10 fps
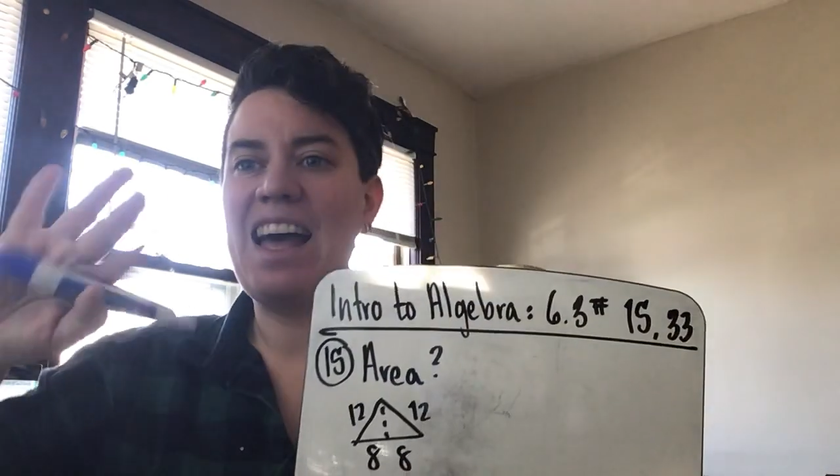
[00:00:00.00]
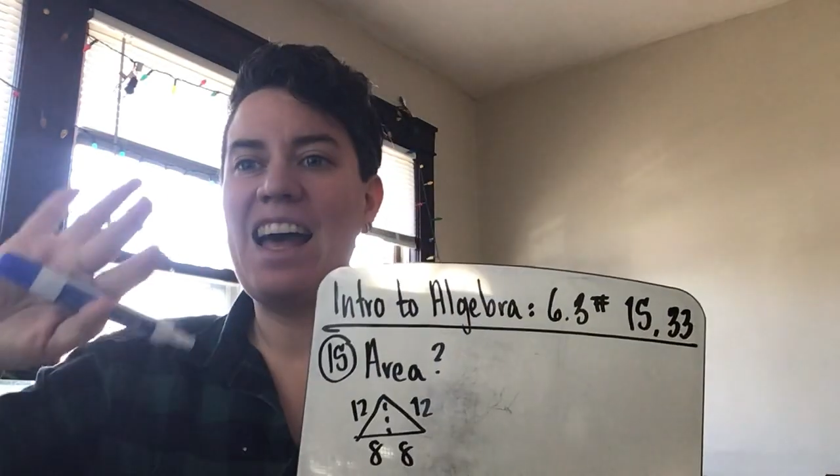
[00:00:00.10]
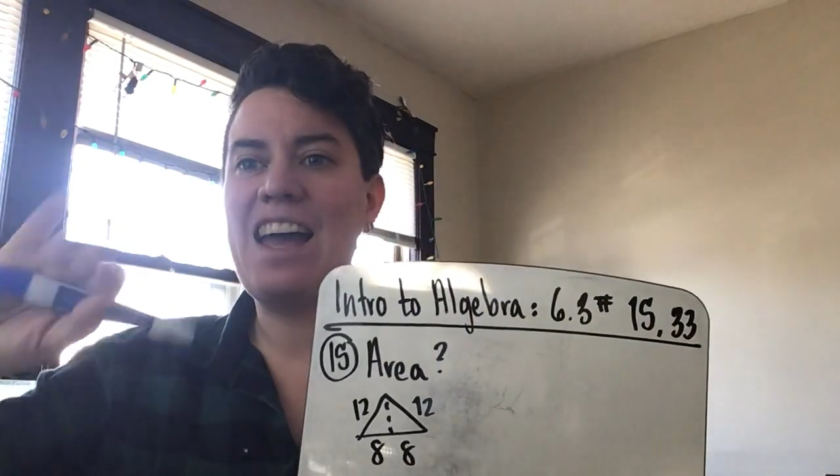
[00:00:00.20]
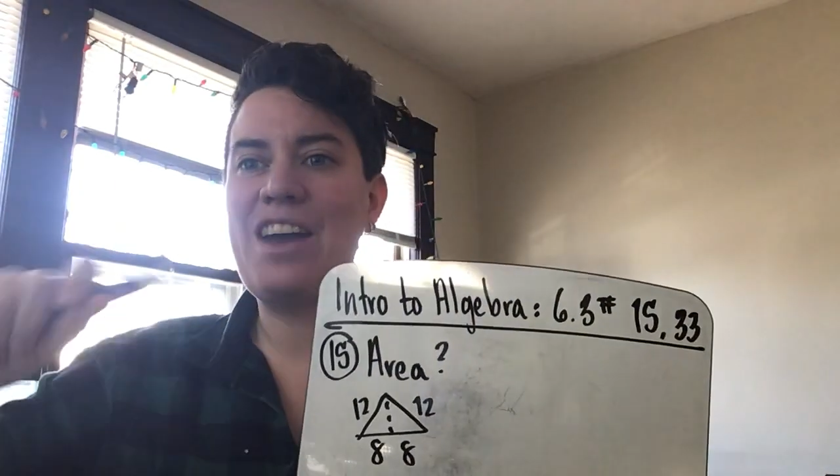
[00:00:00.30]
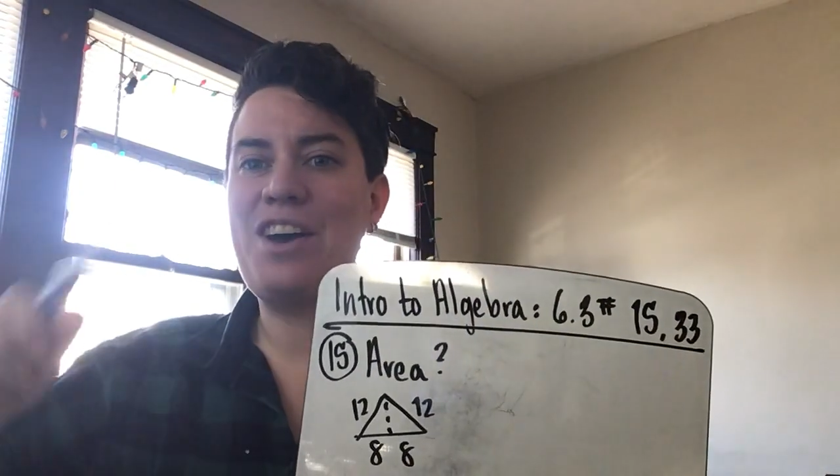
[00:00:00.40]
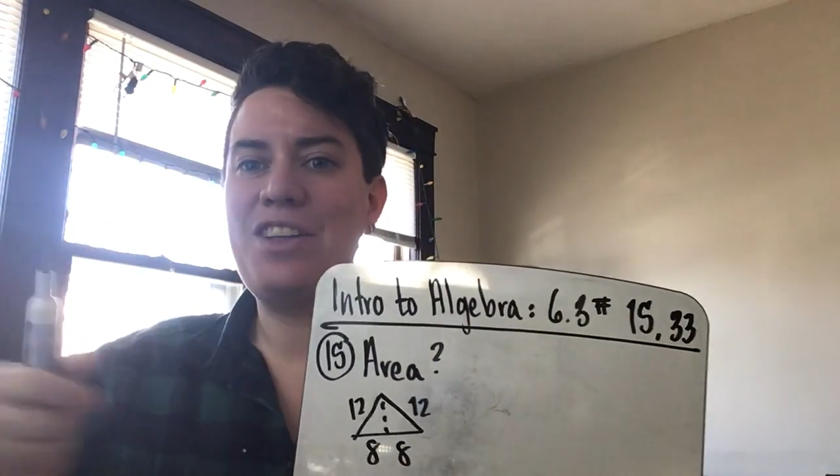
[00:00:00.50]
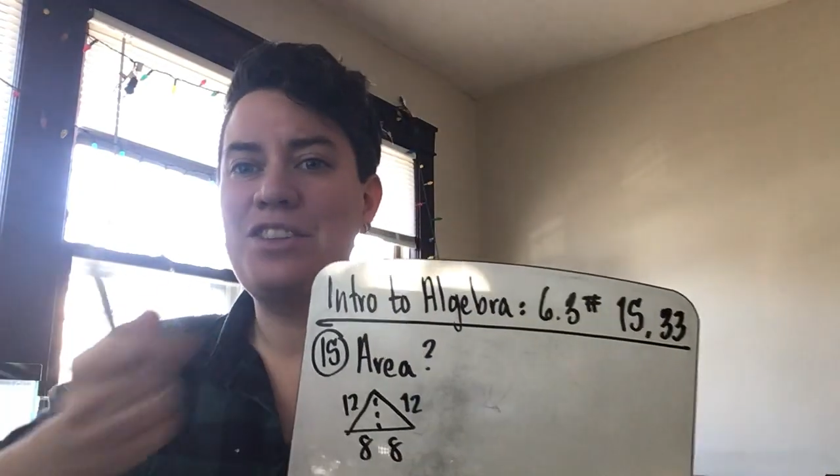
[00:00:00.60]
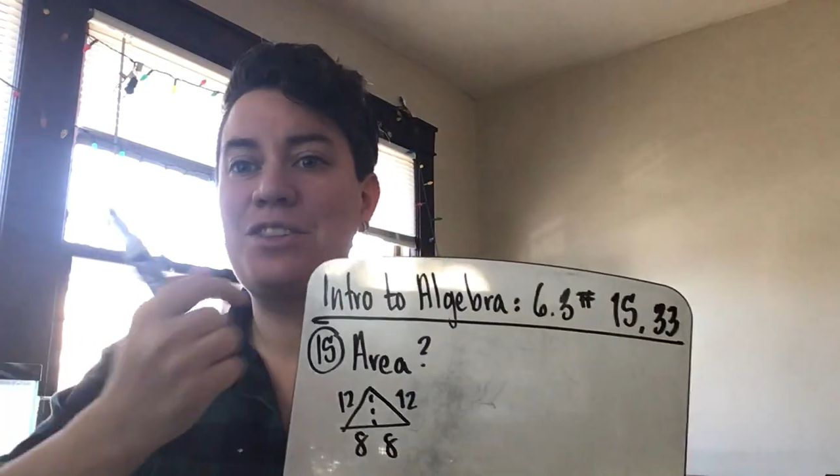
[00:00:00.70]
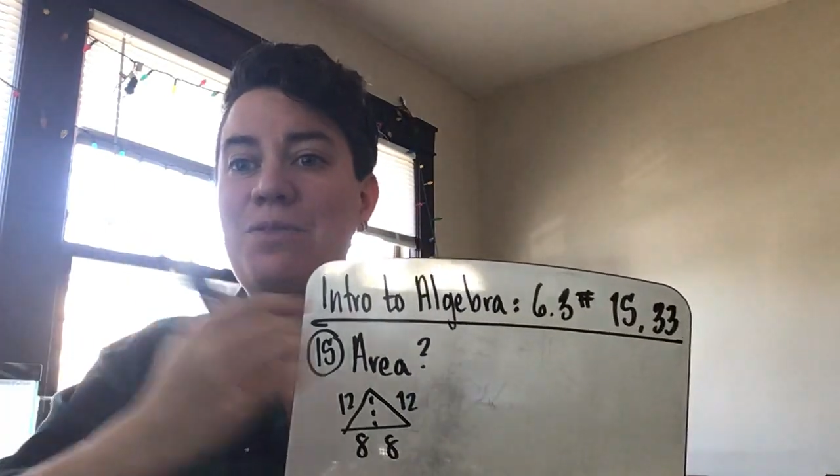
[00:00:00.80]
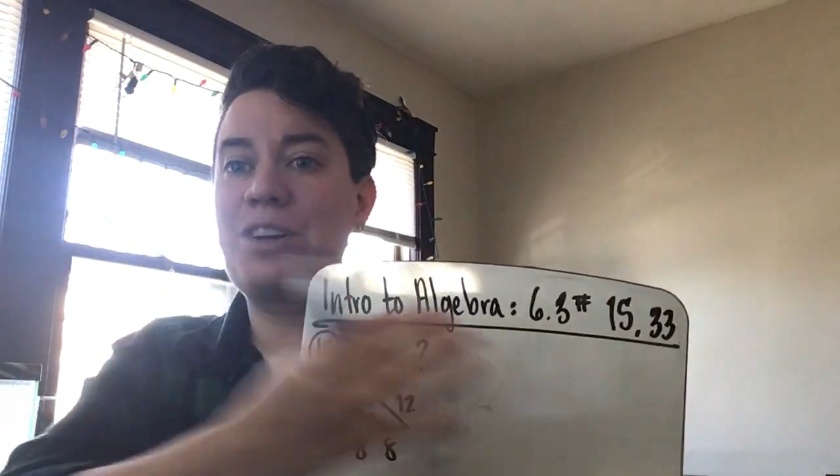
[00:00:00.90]
Hi all.
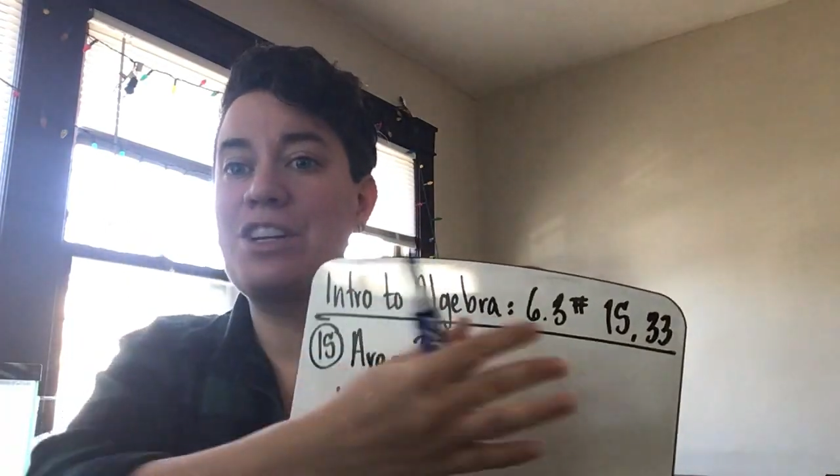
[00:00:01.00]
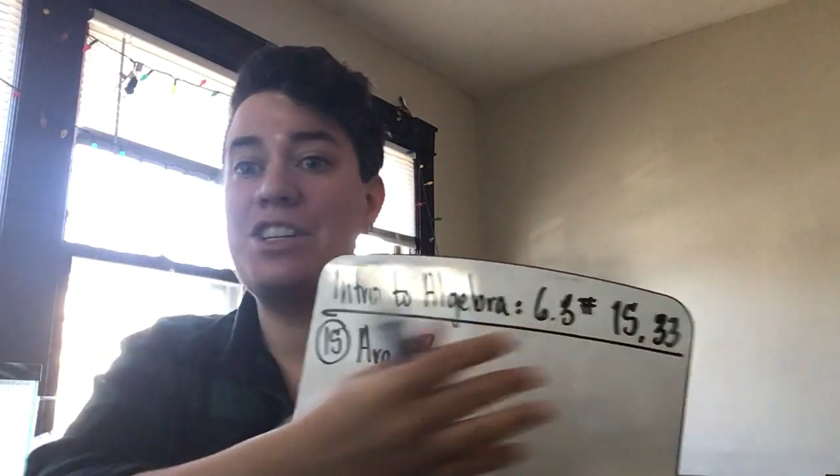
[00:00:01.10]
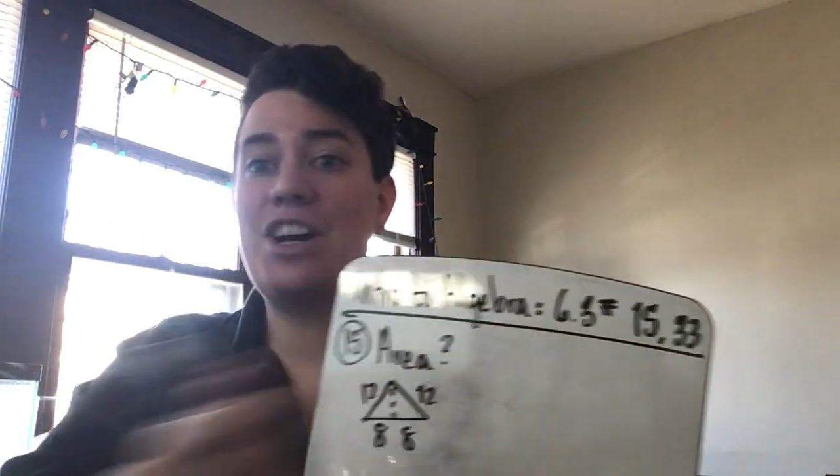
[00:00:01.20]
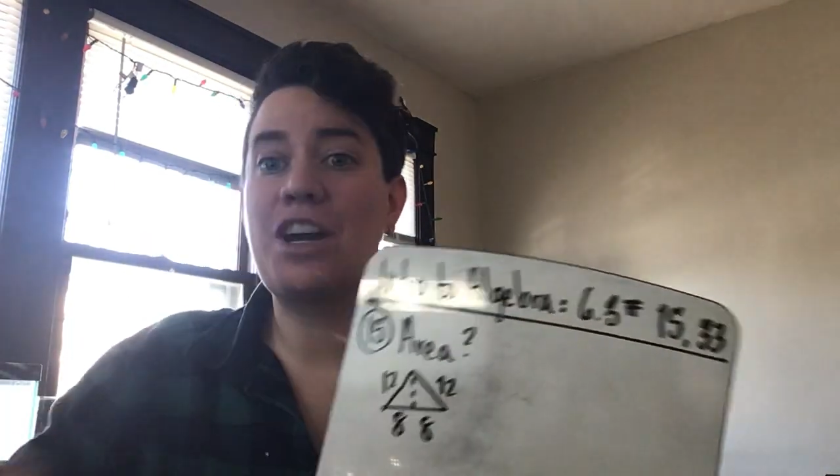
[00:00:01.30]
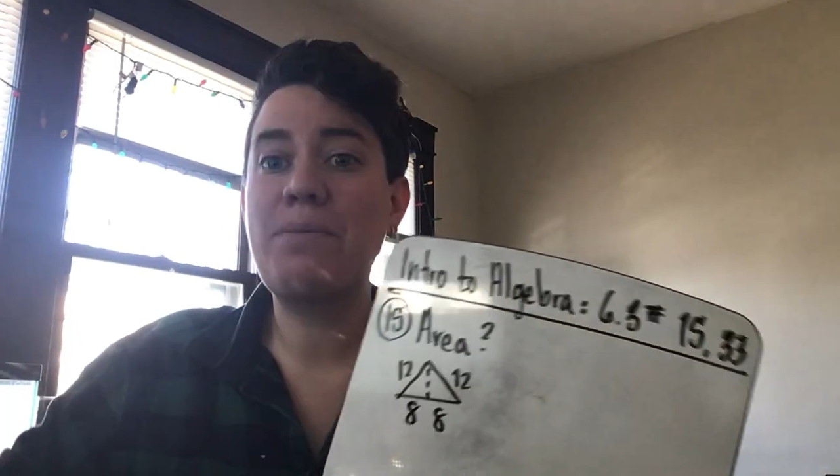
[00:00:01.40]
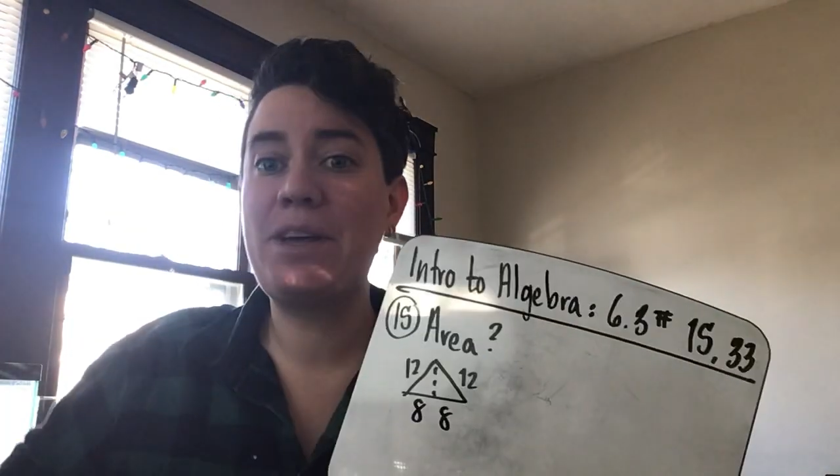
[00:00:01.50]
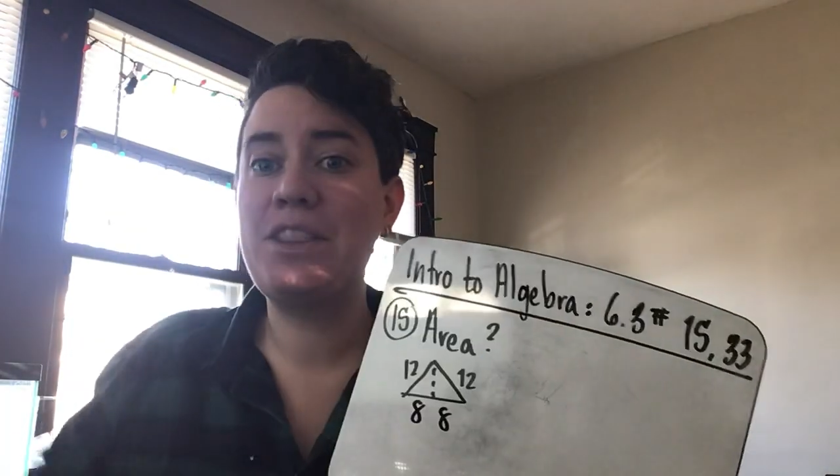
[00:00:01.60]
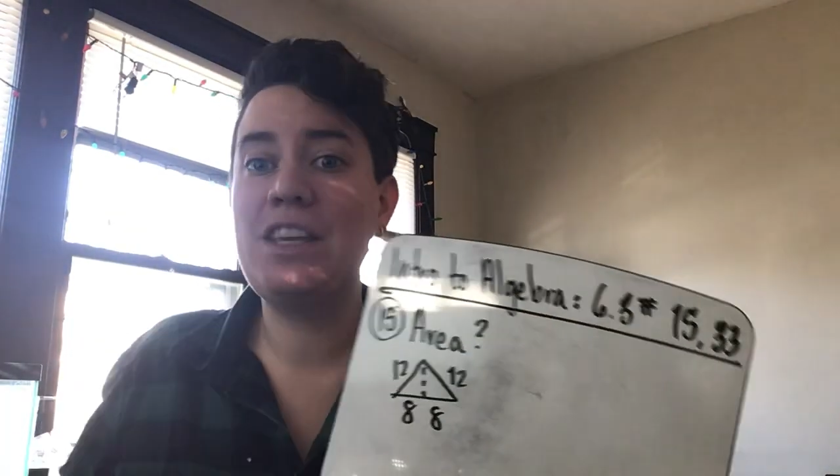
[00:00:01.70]
So we're going to talk about